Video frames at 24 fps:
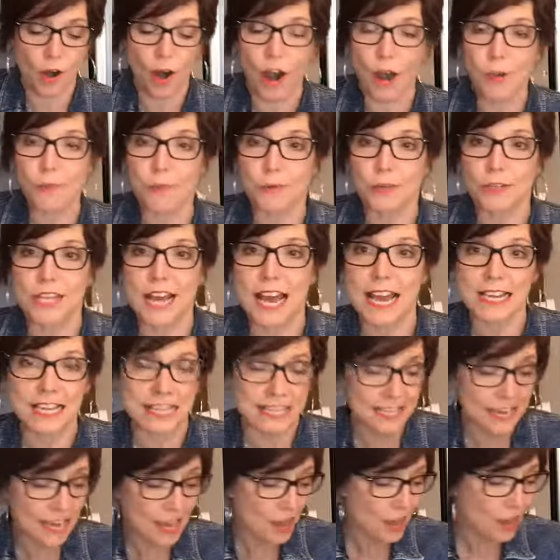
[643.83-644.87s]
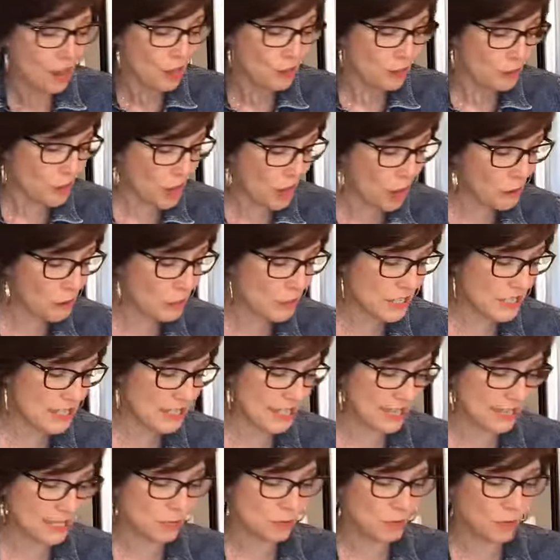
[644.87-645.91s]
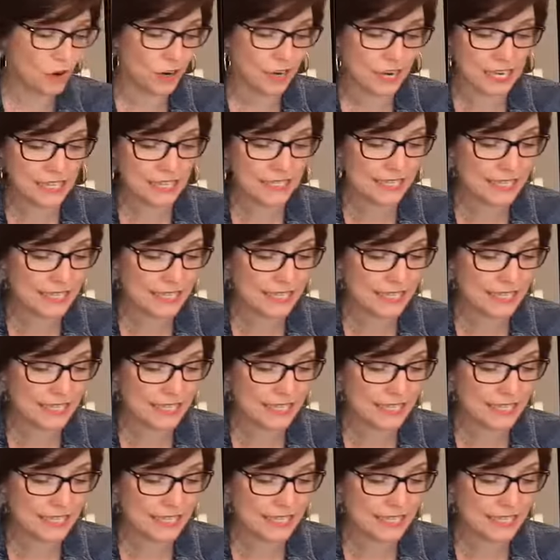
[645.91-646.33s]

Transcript: I hope you're taking notes this morning.